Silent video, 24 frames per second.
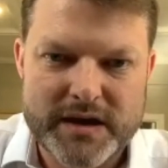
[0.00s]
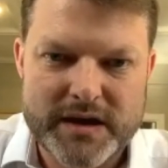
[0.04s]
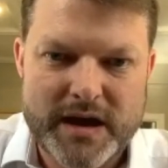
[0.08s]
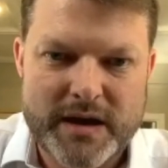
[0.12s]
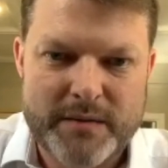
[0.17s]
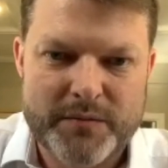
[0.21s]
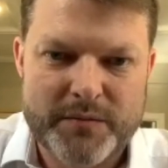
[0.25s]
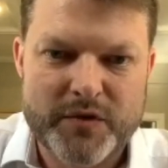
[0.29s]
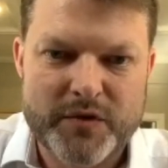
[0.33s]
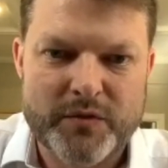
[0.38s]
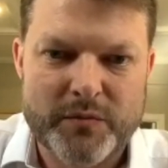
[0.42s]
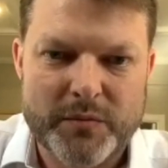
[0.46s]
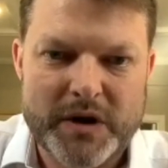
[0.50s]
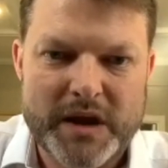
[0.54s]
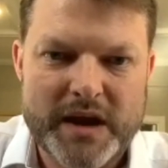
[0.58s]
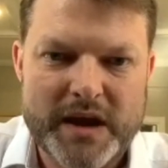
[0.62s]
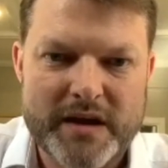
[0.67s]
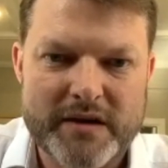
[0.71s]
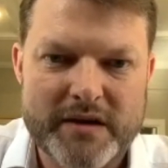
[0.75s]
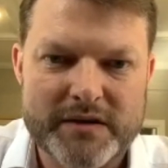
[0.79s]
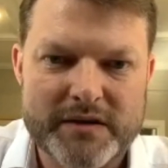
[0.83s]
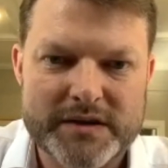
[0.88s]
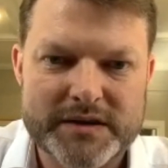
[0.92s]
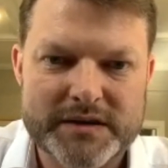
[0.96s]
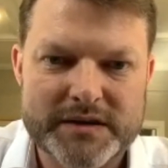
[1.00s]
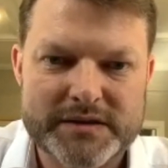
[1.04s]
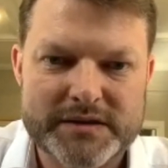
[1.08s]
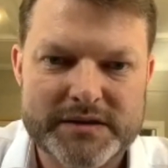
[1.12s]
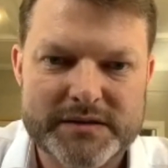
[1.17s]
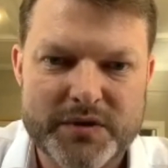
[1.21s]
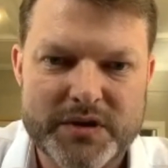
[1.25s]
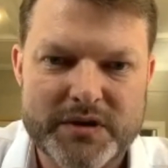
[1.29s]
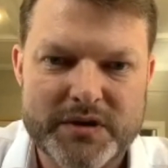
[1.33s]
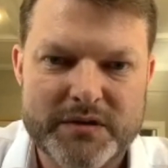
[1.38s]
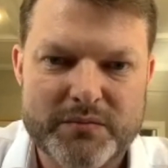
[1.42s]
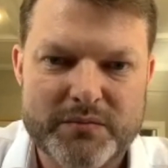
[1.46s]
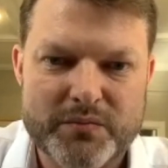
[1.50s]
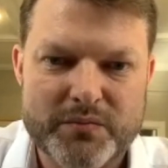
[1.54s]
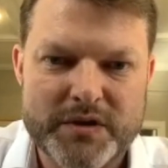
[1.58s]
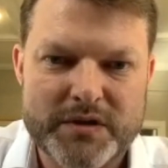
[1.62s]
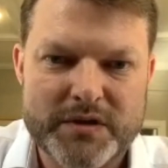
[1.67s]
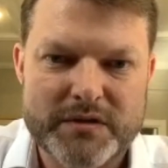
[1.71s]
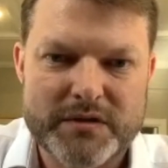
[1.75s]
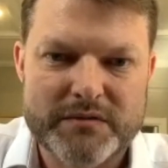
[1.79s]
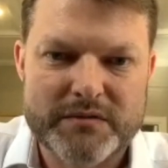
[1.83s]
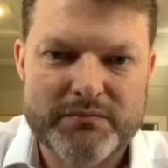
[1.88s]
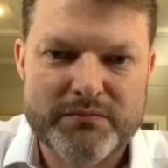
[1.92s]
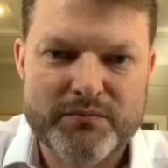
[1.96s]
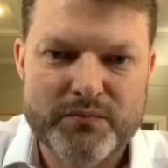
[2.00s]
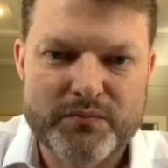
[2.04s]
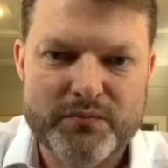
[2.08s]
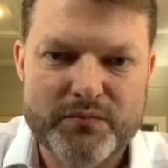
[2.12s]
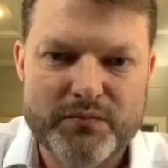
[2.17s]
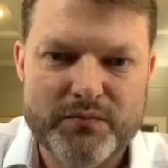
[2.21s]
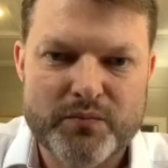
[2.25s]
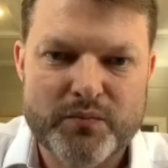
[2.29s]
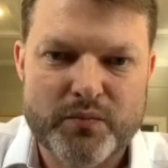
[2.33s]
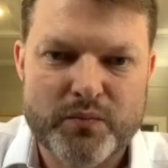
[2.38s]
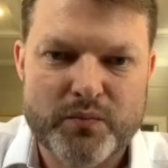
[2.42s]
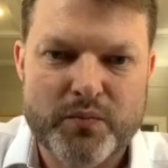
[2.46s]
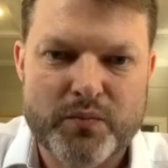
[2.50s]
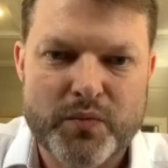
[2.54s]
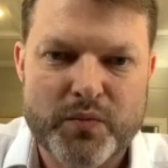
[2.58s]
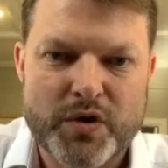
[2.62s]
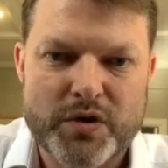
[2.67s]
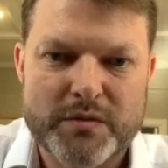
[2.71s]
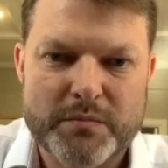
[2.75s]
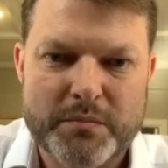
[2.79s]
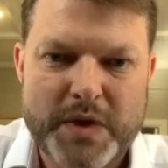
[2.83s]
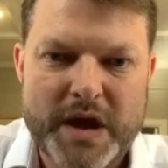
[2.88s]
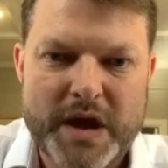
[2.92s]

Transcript: abnormal areas with what the